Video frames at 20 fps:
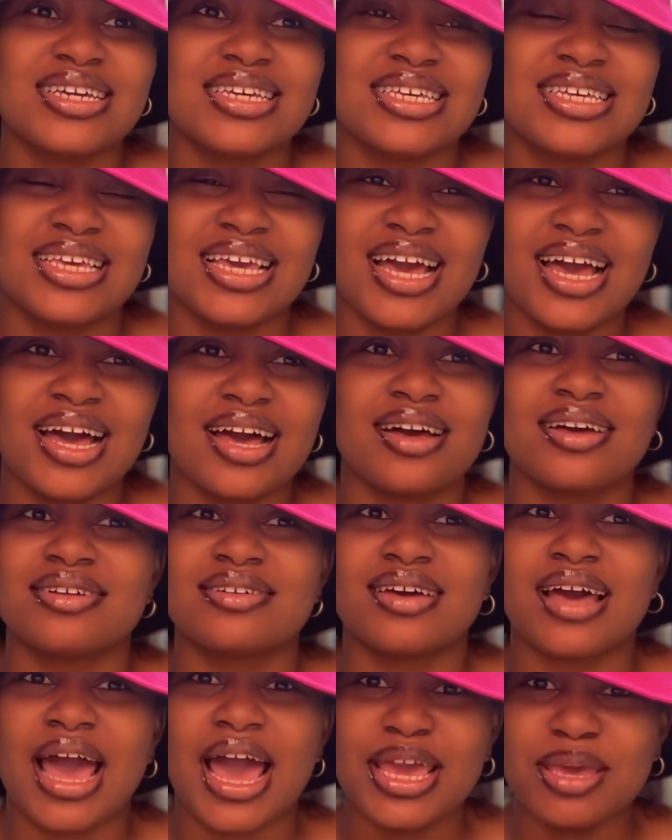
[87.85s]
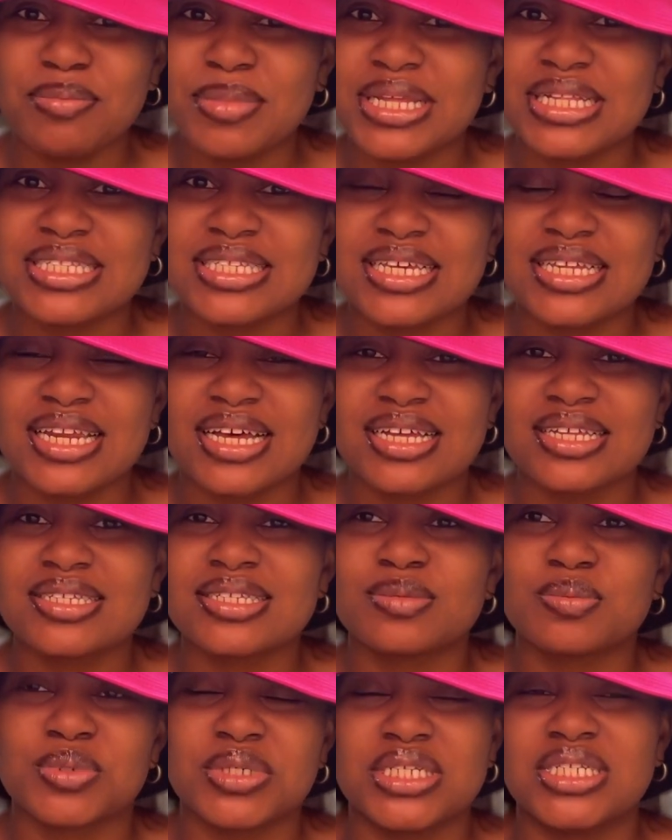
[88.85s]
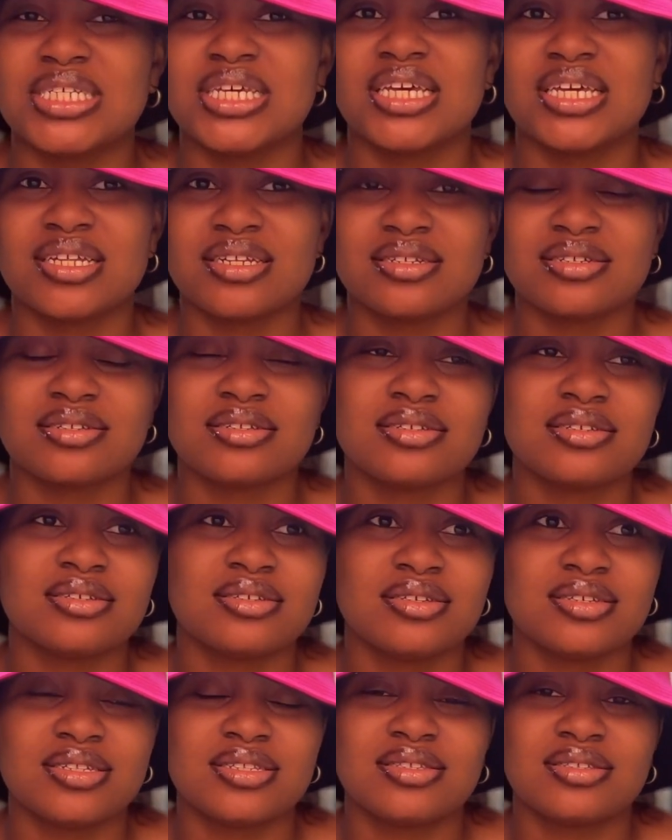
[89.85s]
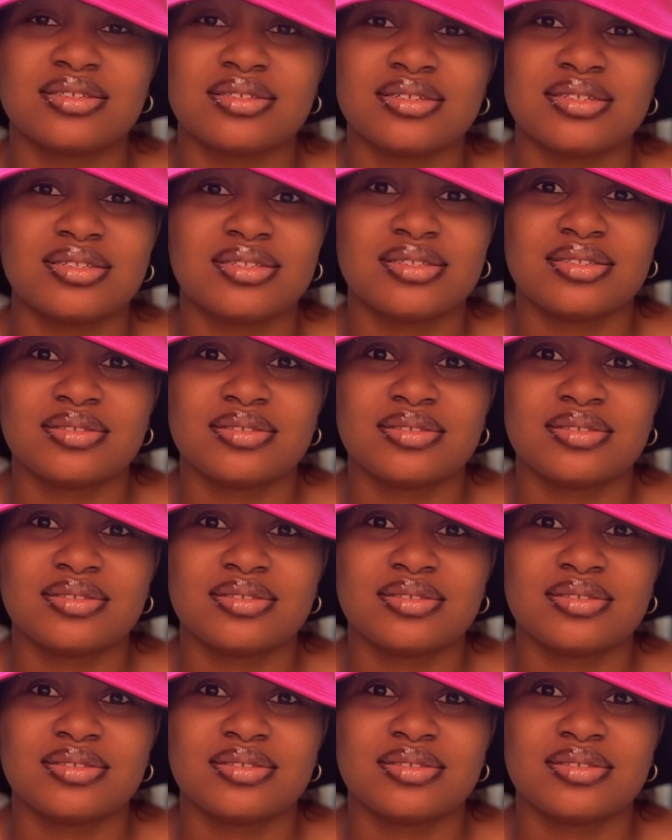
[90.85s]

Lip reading: yeah, high maintenance, but then it's